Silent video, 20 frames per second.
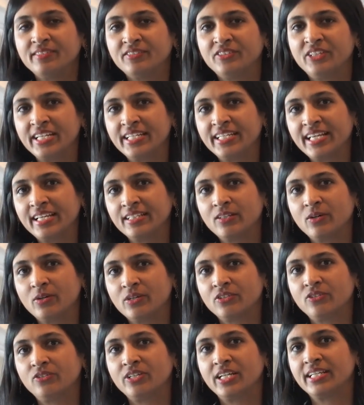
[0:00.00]
drinking
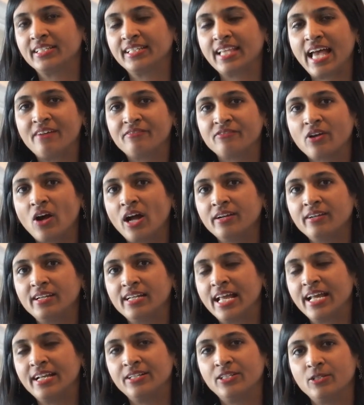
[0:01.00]
those drinks have not
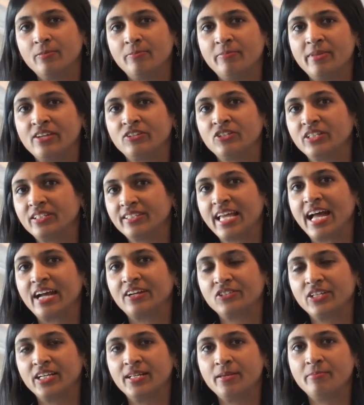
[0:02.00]
led to patients
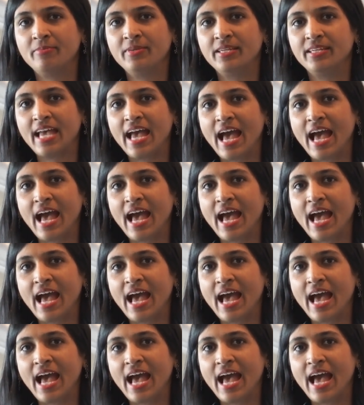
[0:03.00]
actually